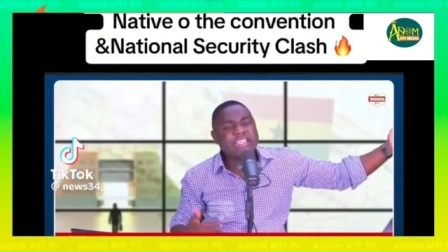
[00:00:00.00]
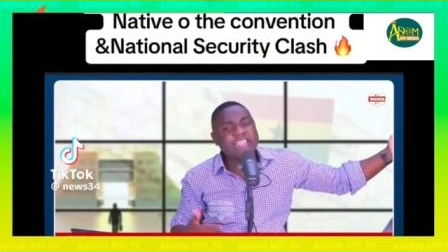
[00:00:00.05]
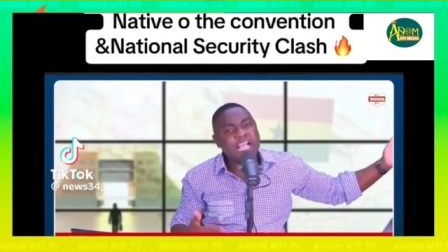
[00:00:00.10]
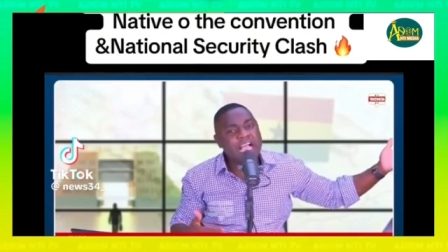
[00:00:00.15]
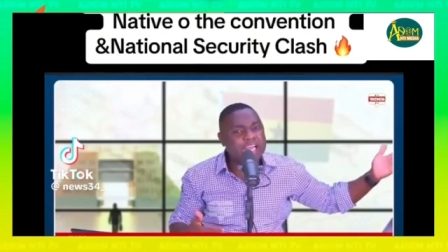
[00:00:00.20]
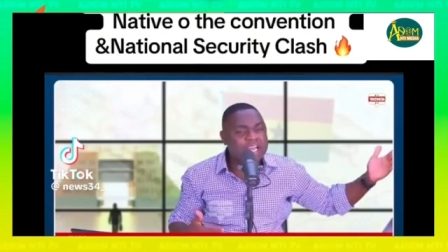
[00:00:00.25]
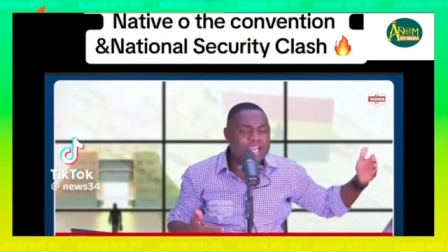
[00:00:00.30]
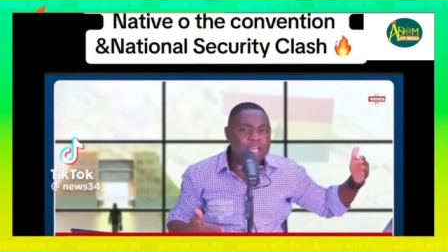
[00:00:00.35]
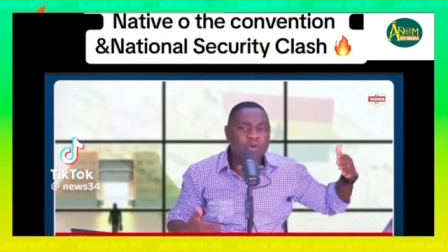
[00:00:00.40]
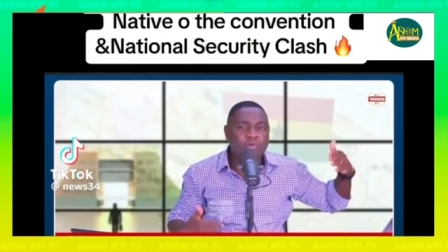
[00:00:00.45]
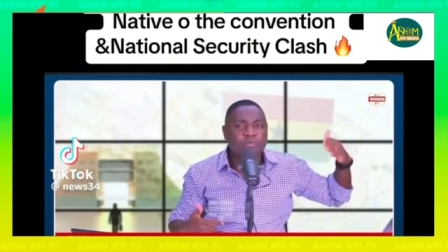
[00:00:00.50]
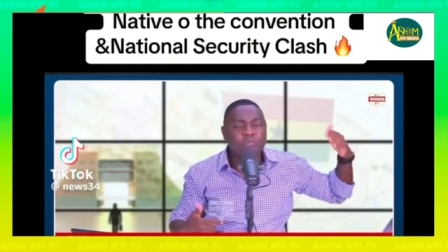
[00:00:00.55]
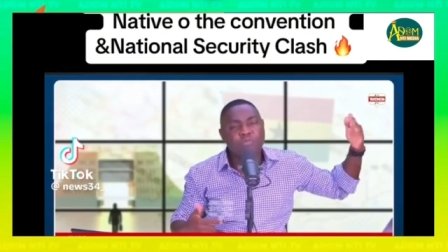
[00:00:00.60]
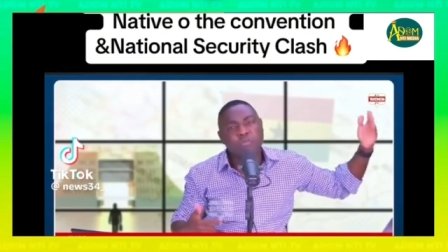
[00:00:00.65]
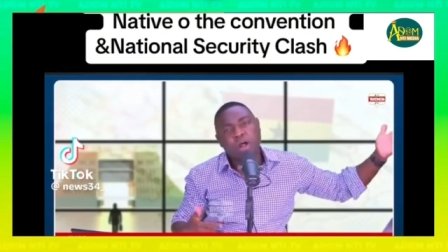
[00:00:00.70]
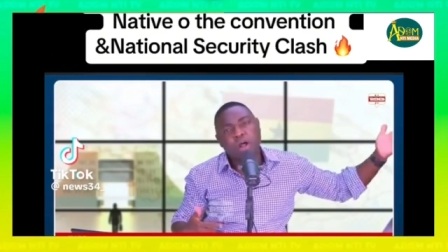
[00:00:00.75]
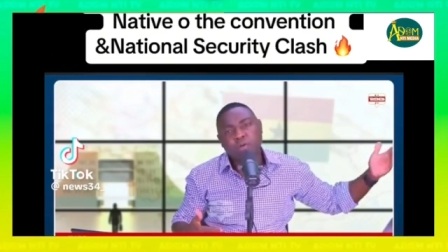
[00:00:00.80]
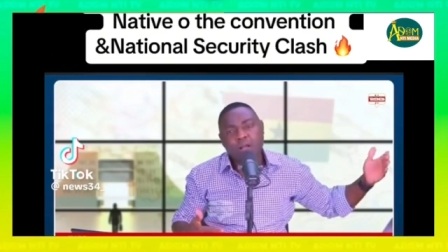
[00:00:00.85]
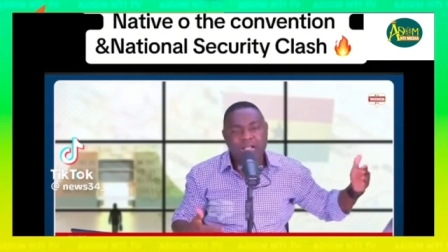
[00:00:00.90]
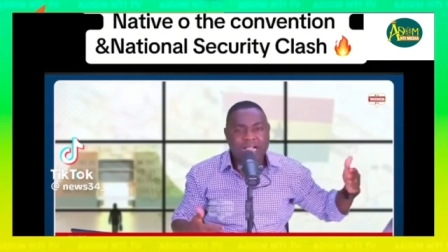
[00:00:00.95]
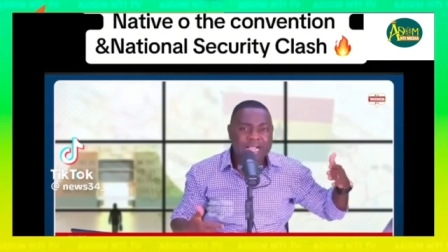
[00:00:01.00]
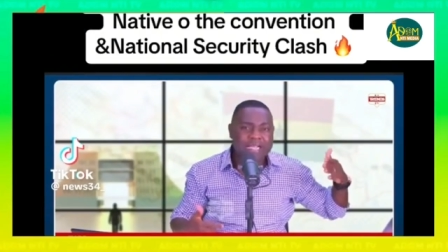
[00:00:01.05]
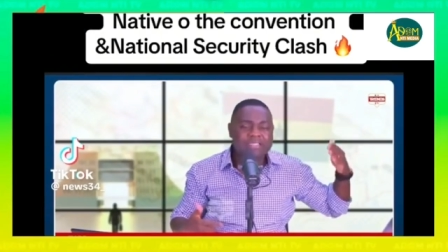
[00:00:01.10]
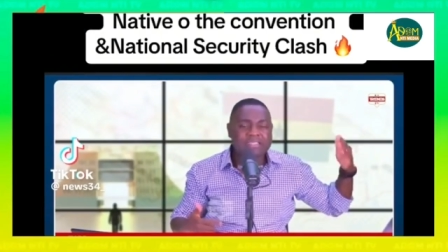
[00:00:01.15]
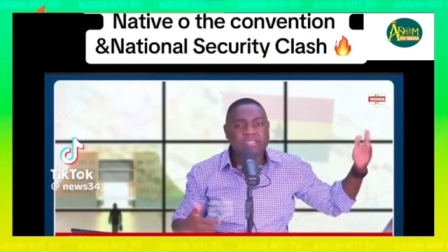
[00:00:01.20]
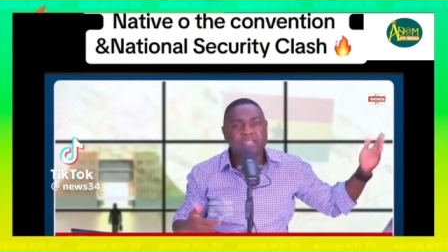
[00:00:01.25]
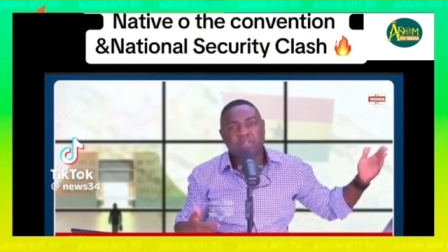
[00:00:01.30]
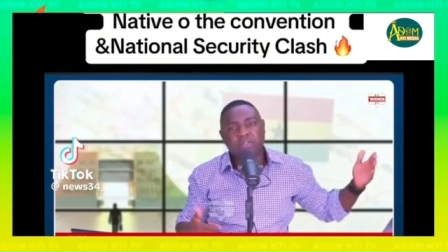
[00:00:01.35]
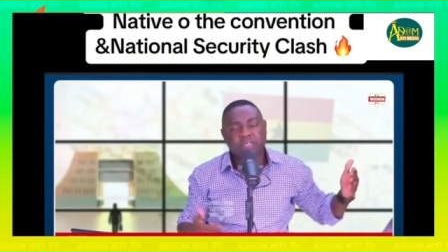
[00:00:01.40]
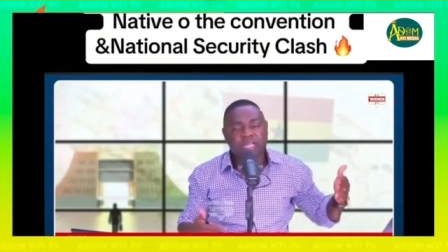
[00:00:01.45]
Ghana and Akufo-Addo, I
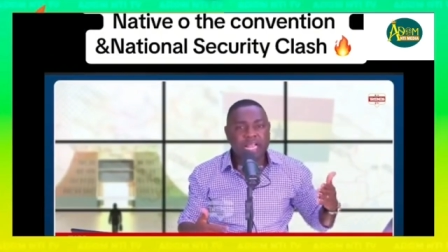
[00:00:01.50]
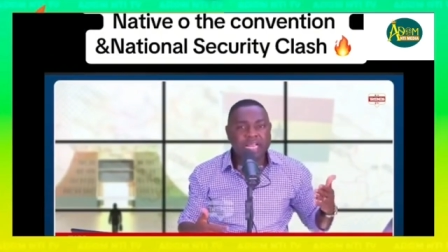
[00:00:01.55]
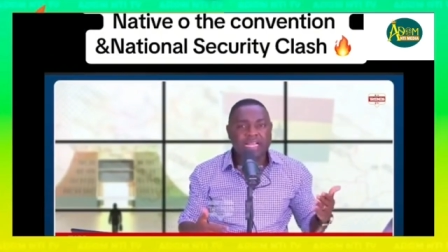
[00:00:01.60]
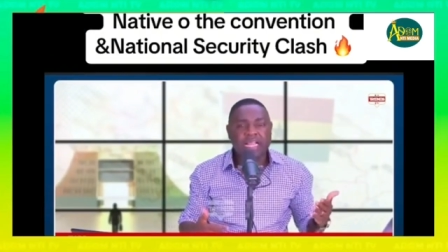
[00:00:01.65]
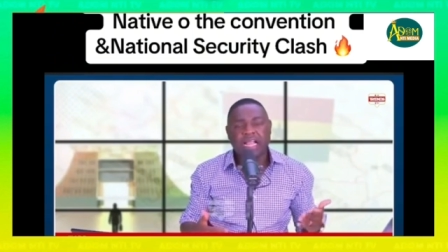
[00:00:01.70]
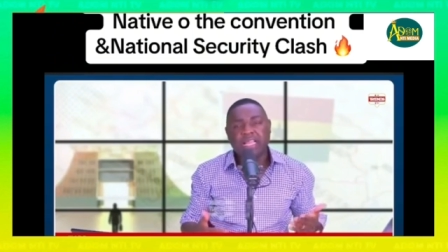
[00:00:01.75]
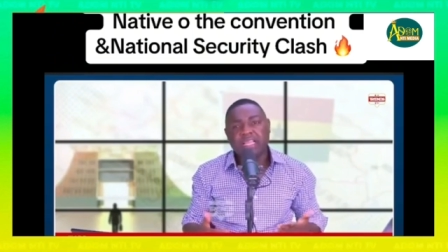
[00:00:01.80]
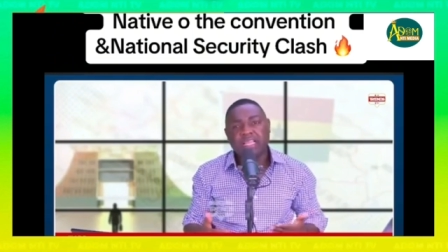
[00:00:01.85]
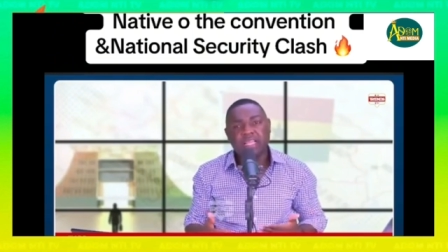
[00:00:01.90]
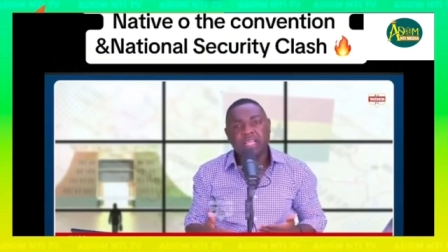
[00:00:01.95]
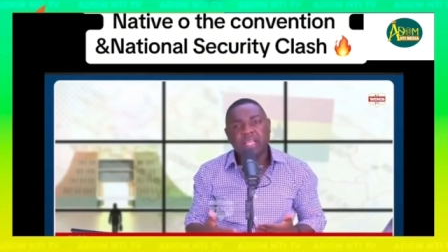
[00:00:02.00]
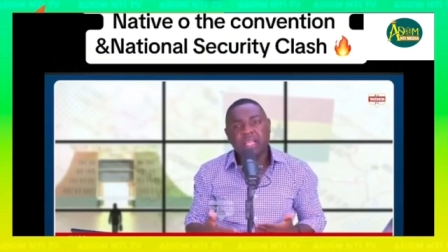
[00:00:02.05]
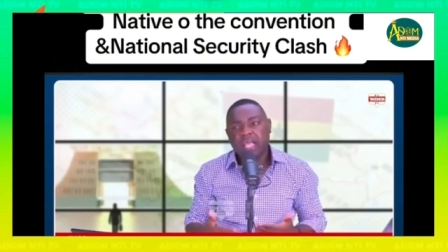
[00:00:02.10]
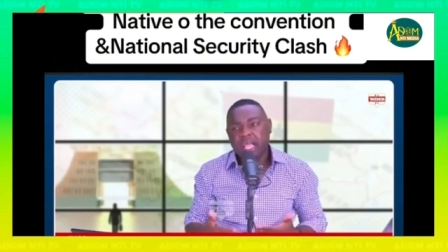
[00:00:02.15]
canceled day,